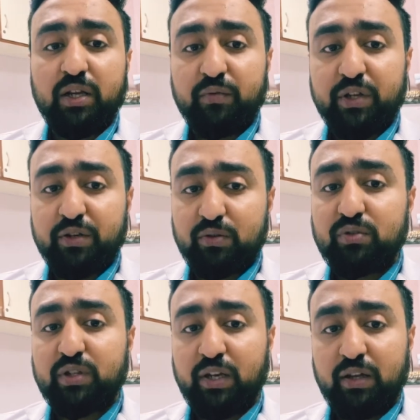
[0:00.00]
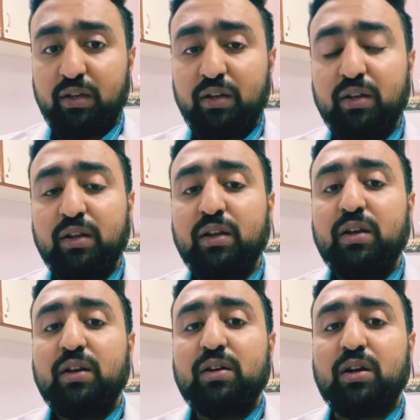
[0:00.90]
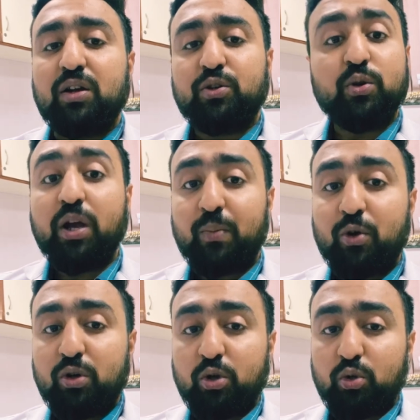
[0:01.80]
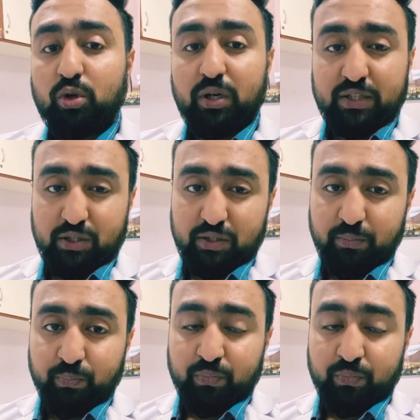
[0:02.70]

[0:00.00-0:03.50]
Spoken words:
evening rounds early. Today I am not on call actually,